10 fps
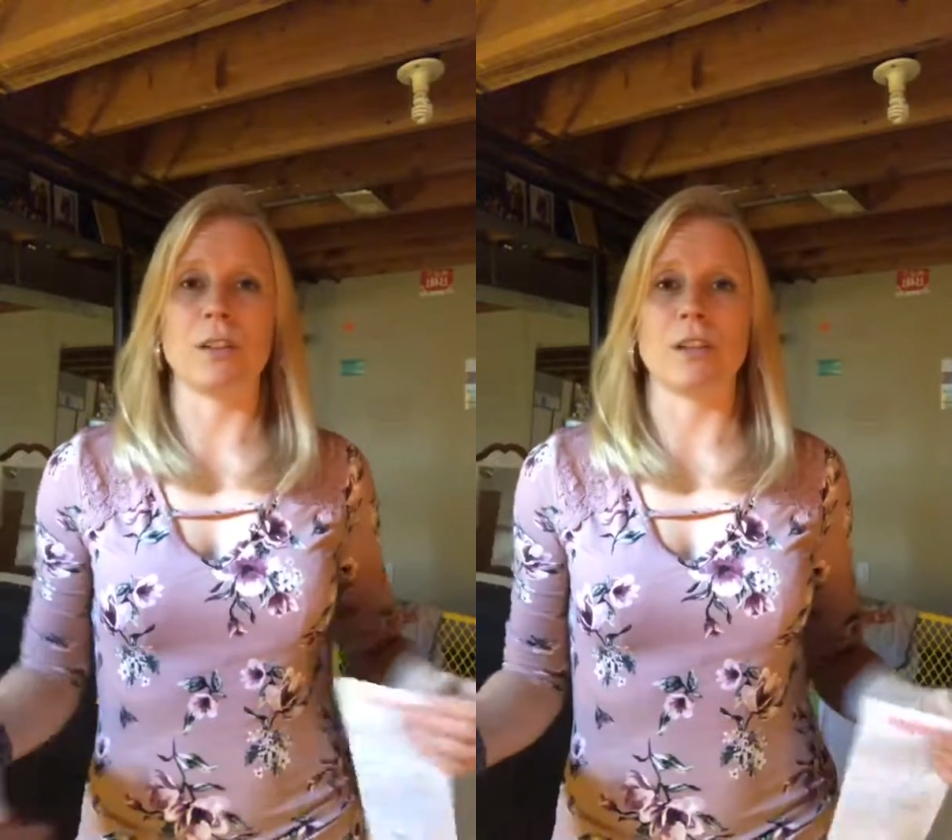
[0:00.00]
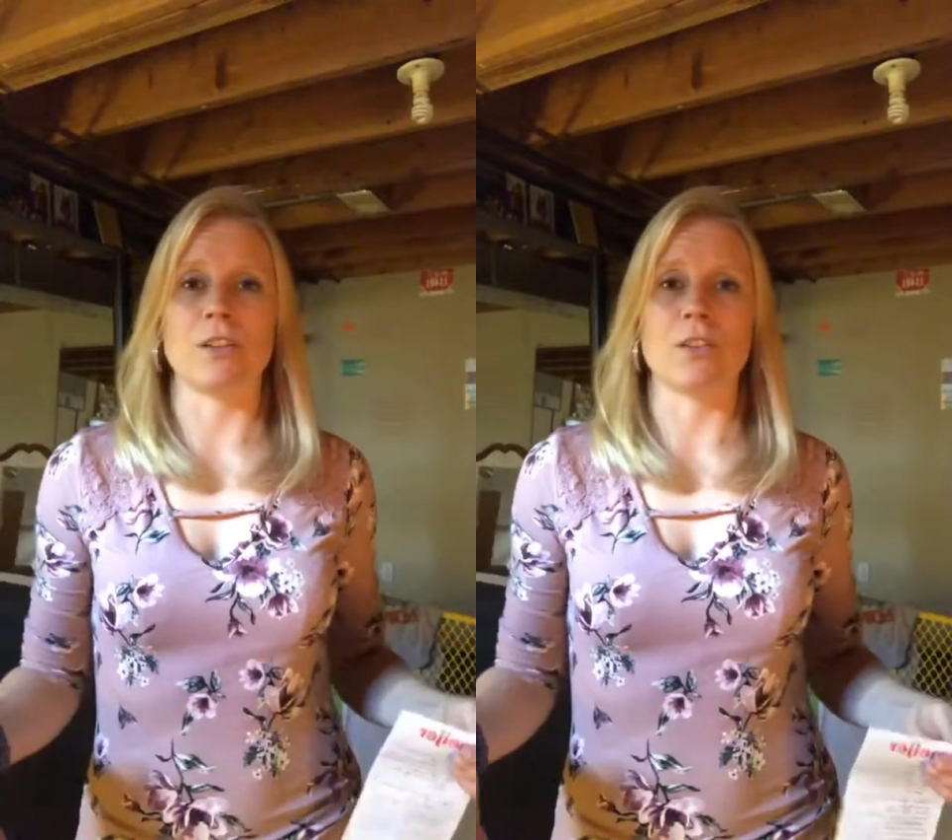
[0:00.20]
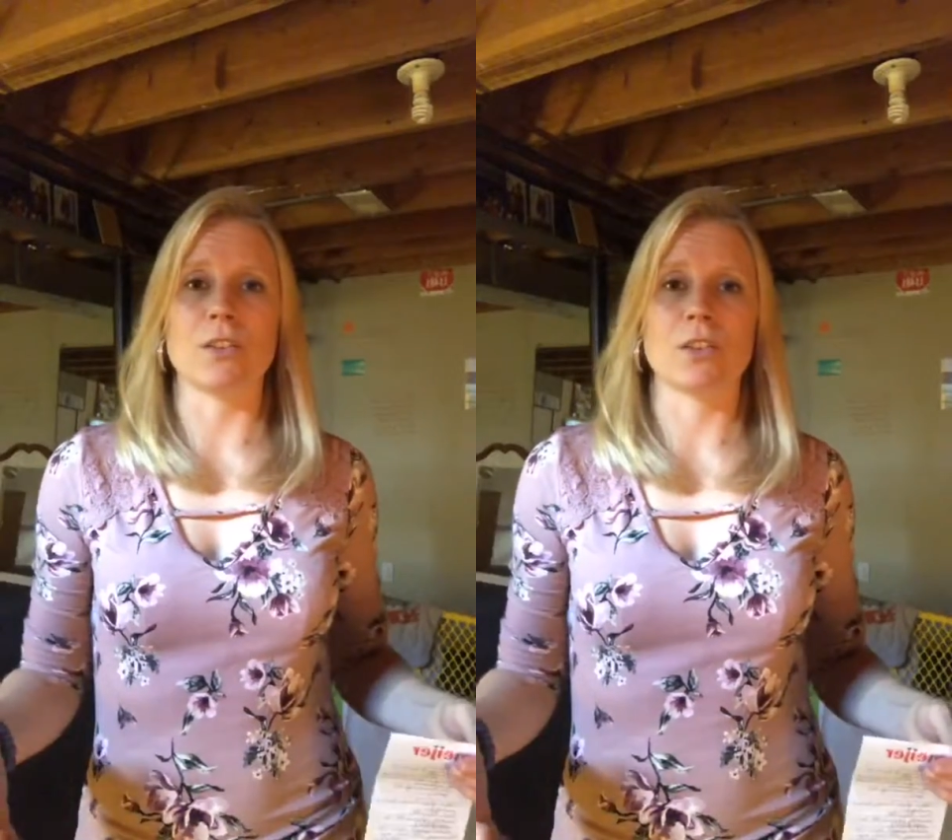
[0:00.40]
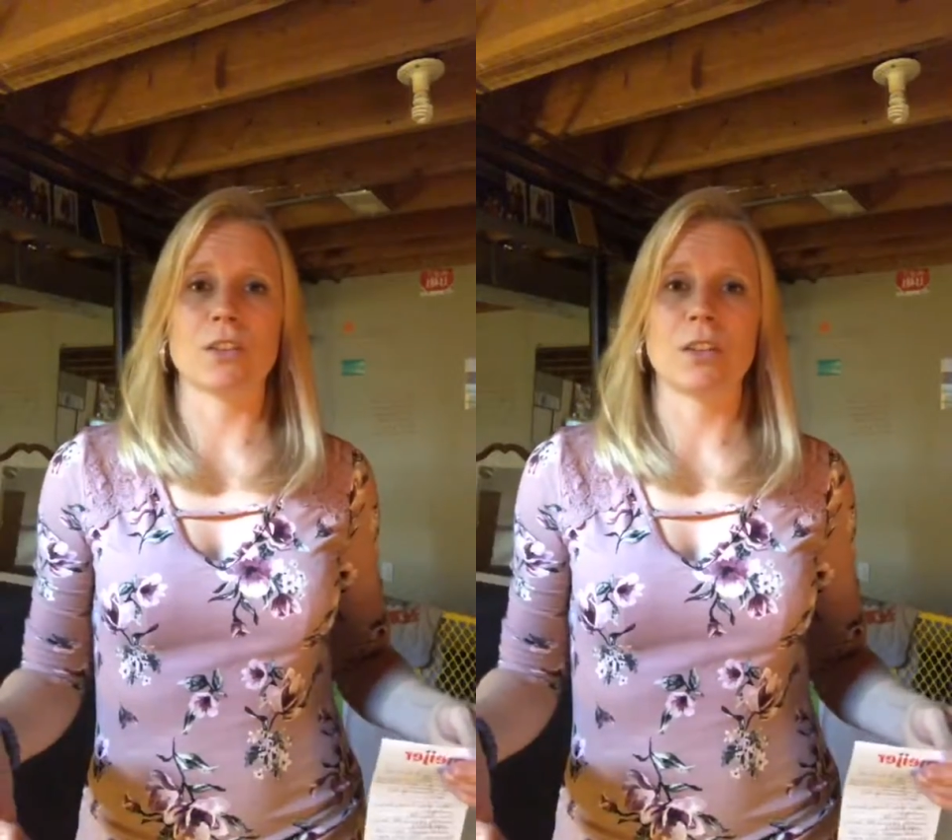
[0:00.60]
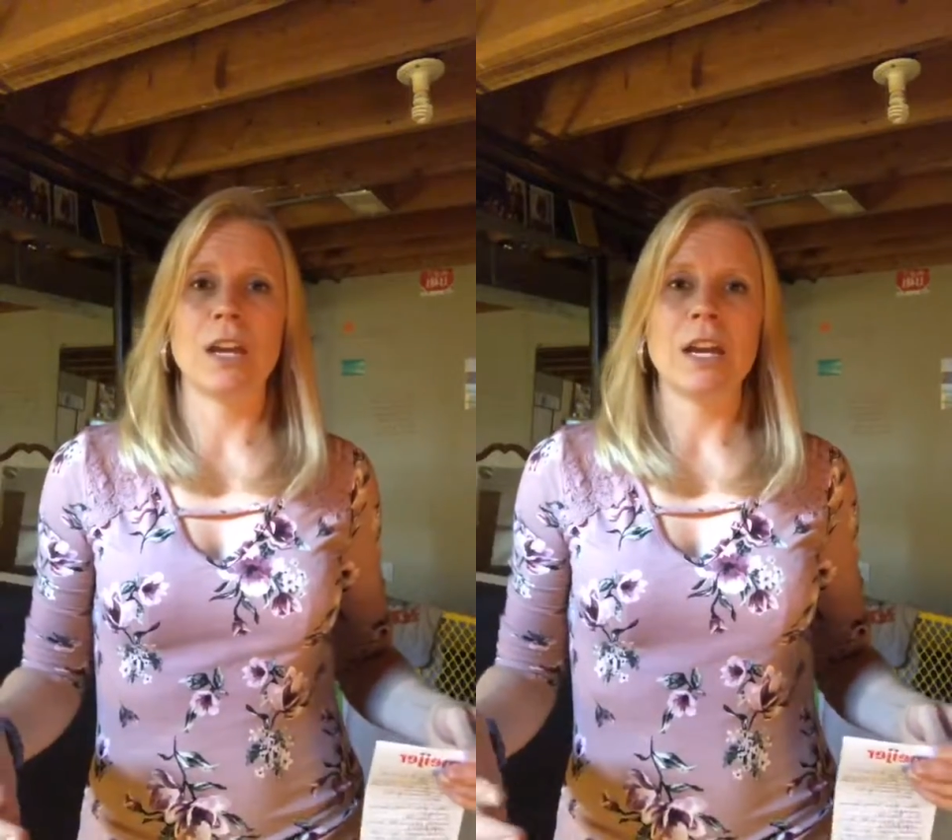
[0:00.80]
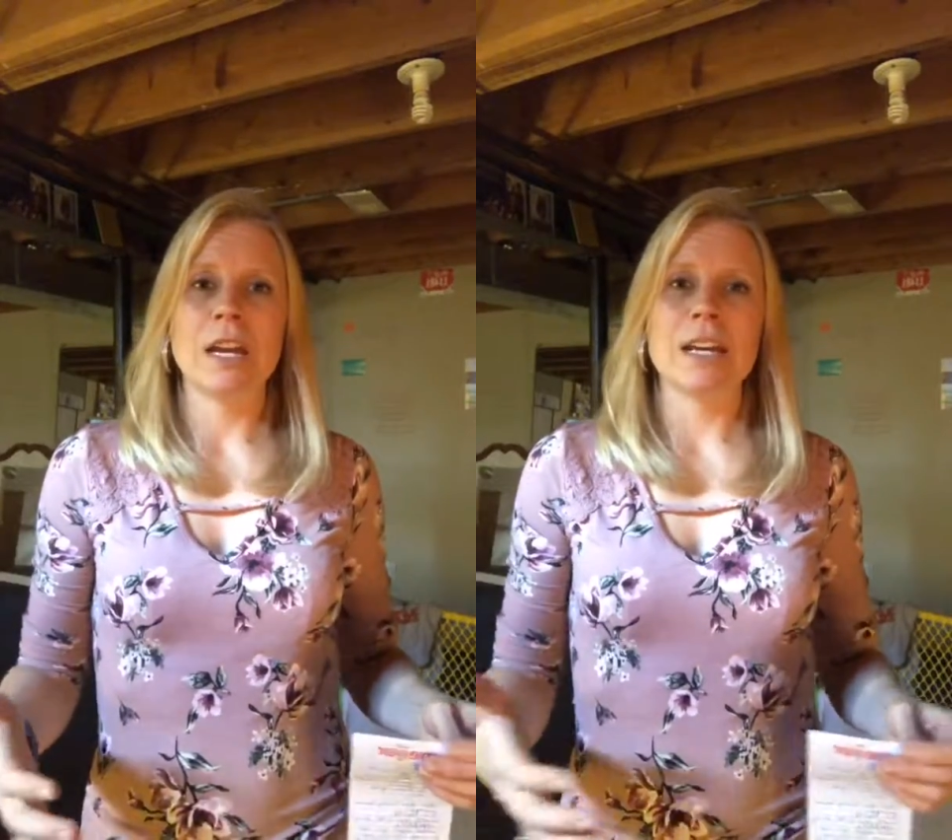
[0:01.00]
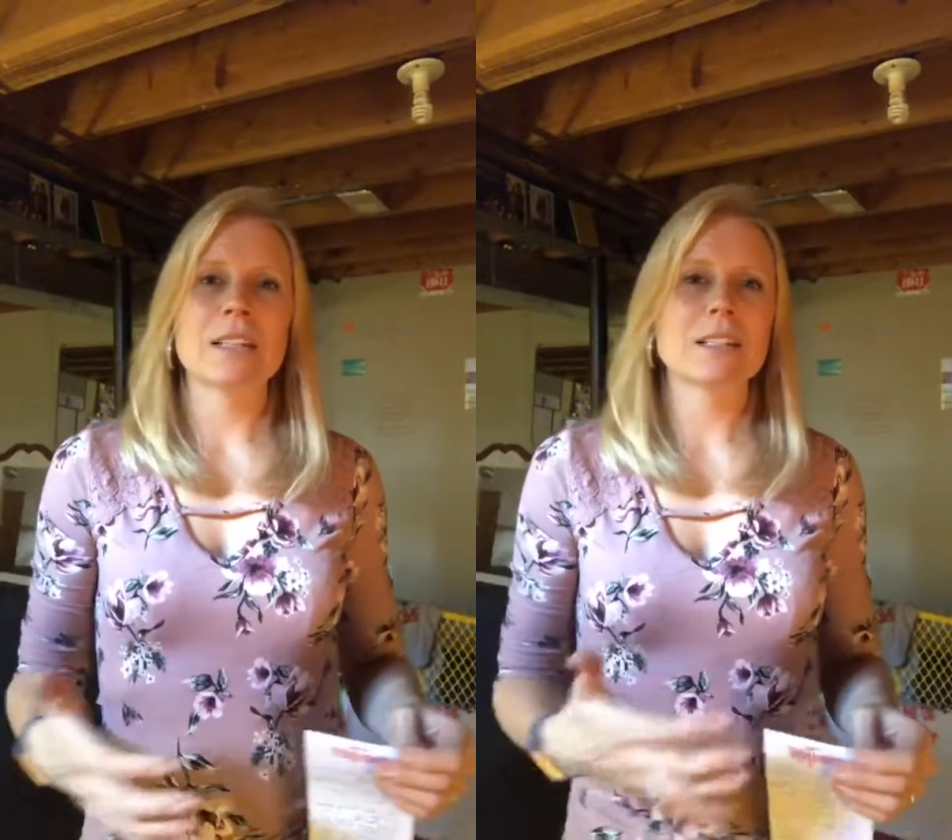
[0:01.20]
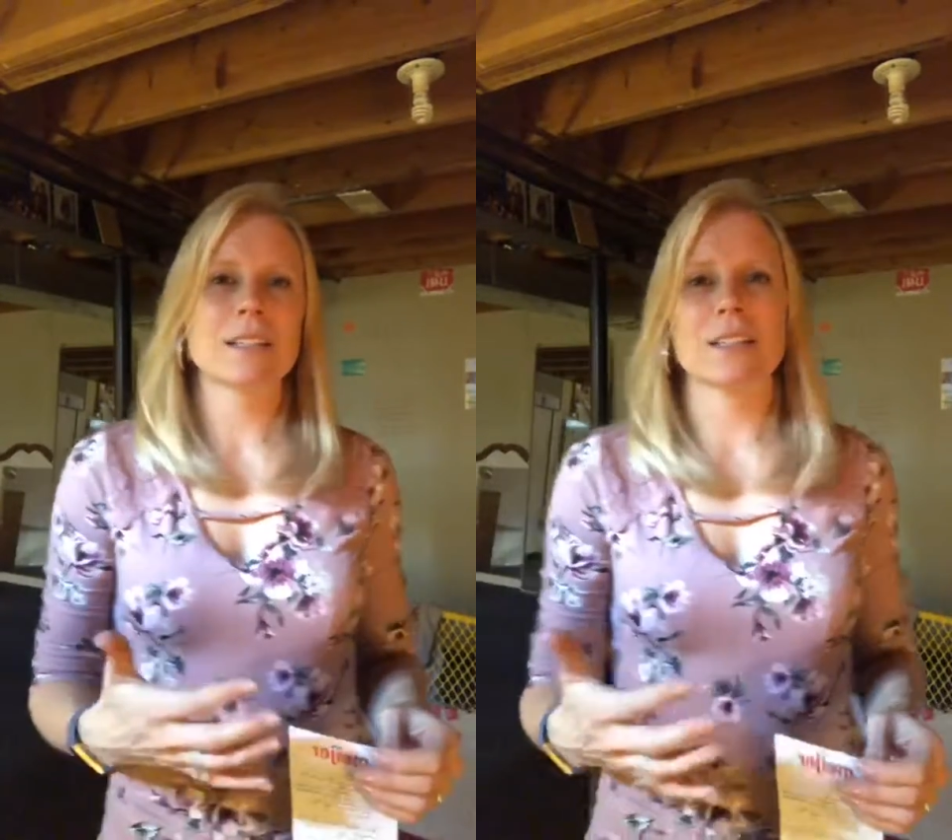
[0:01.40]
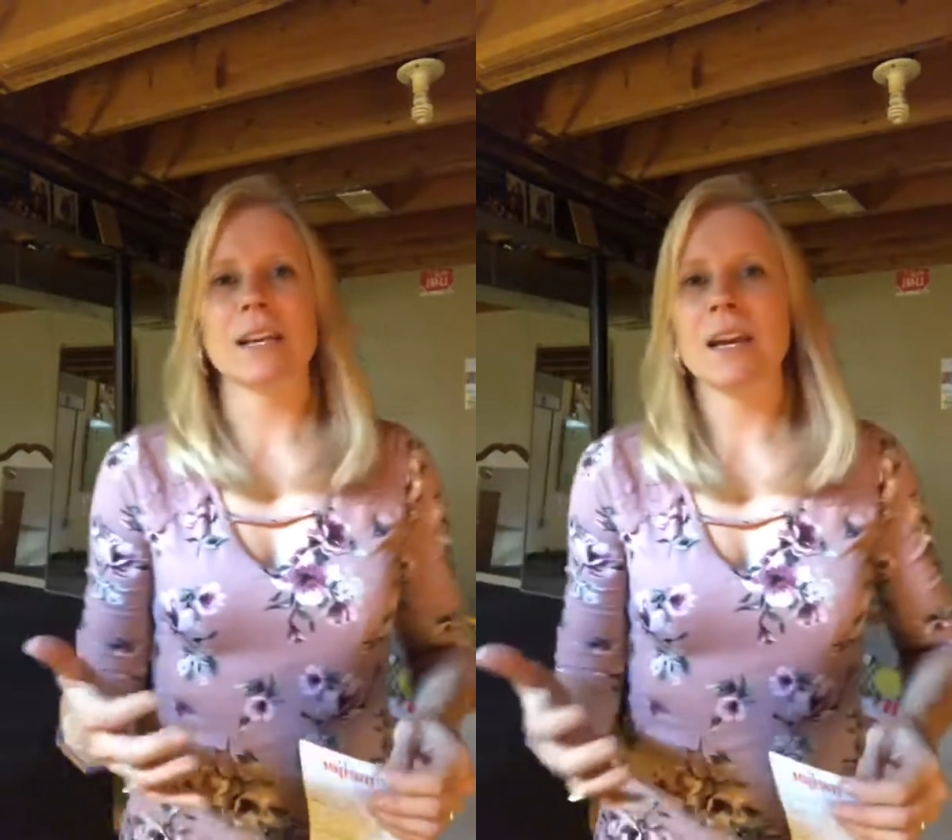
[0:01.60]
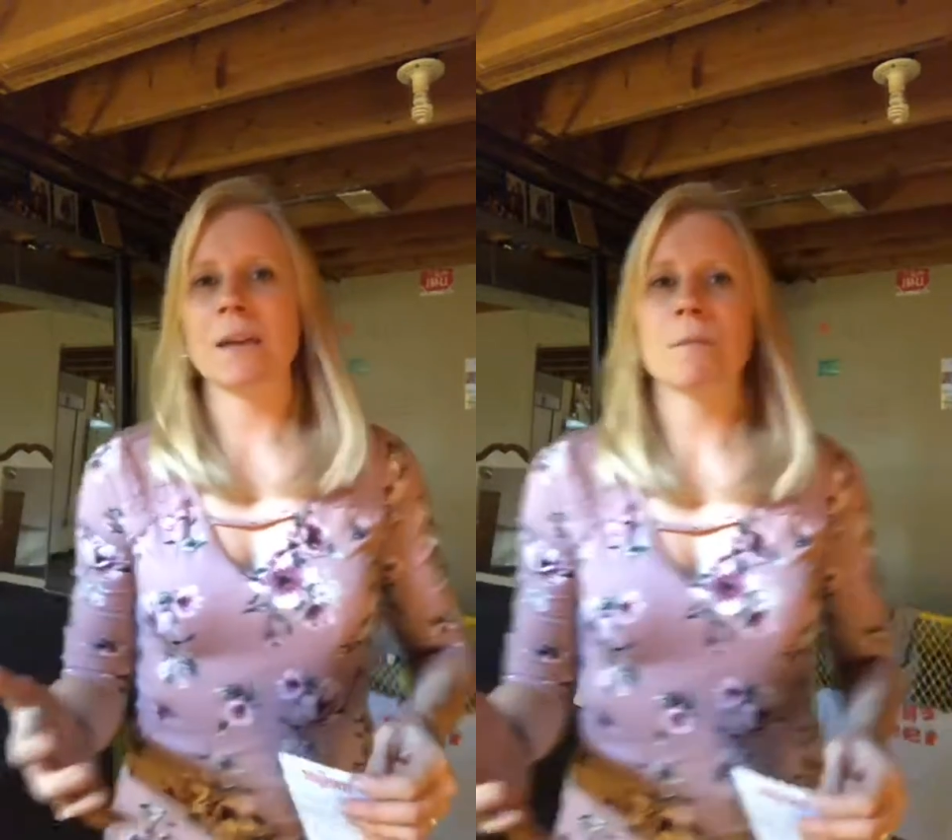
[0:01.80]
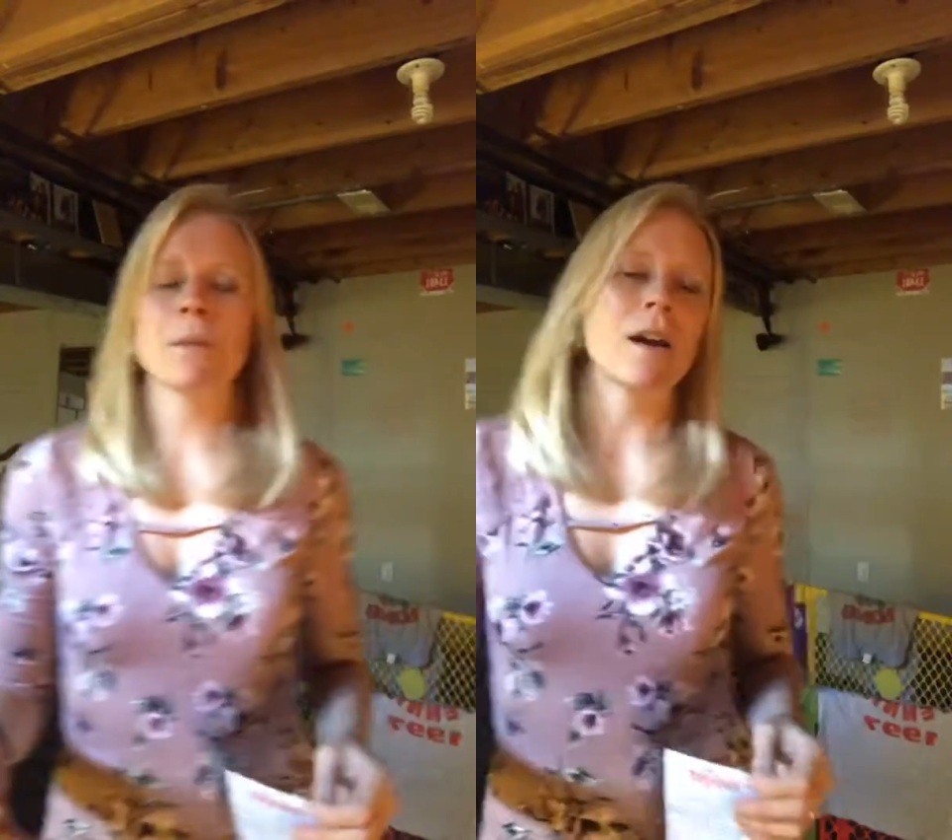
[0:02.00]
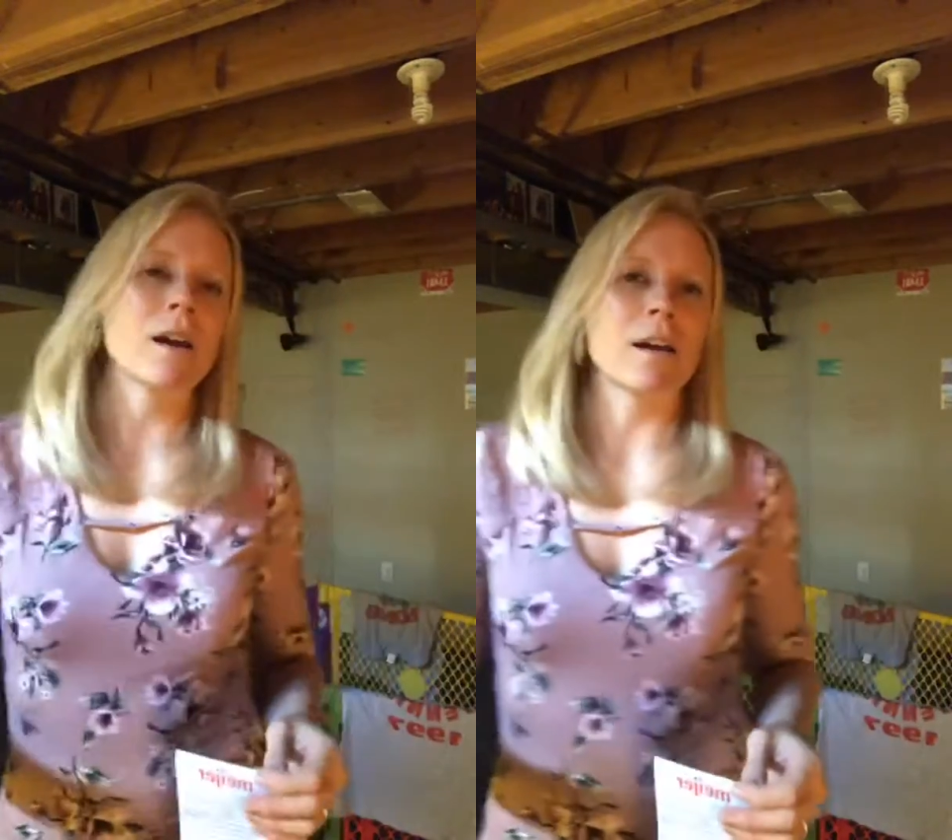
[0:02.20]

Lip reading: than yours. It's the same